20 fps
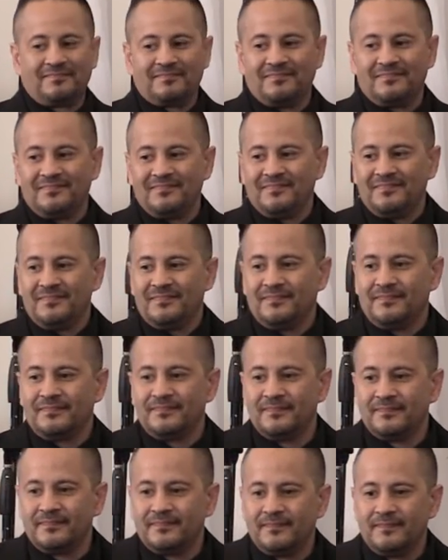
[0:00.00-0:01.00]

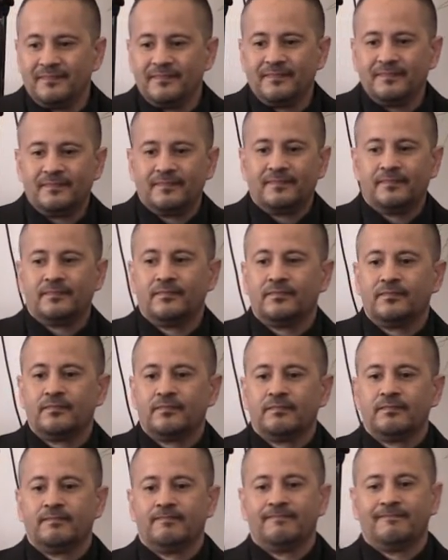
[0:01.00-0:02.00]

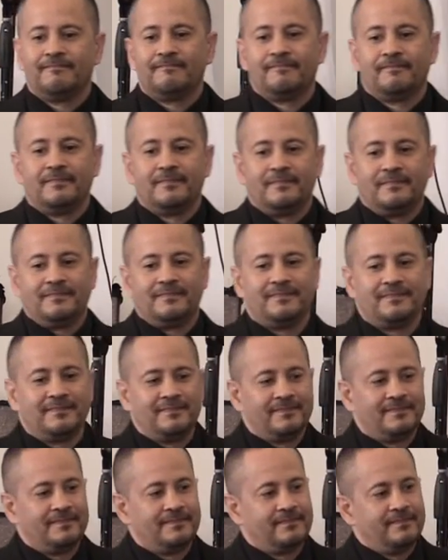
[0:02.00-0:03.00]

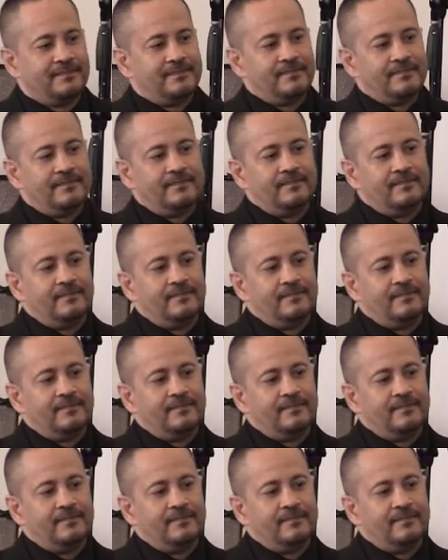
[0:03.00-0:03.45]
This person isn't speaking.